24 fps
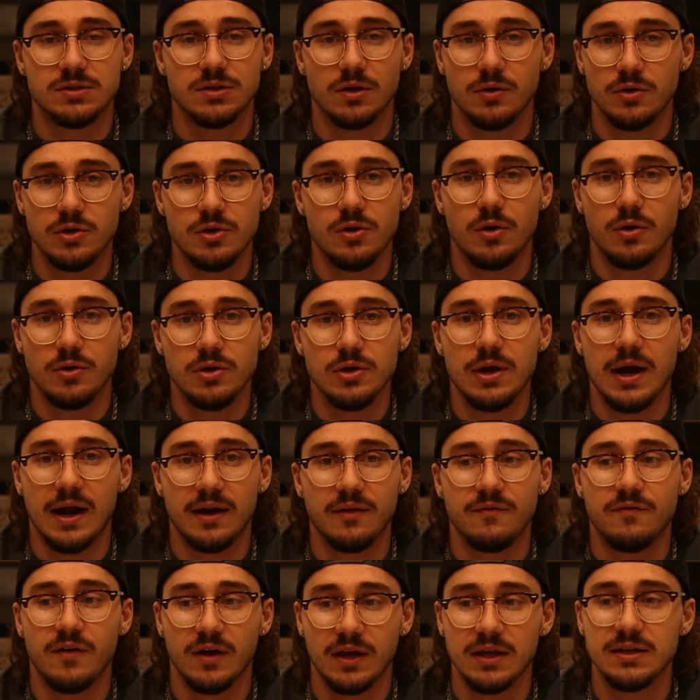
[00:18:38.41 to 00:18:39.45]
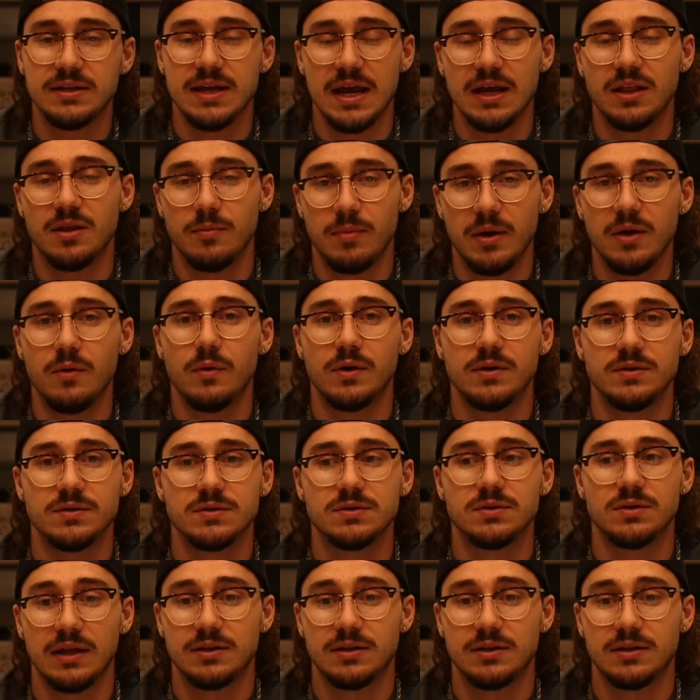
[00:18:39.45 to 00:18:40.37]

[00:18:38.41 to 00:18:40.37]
So, you know, you gotta fucking take the big ones.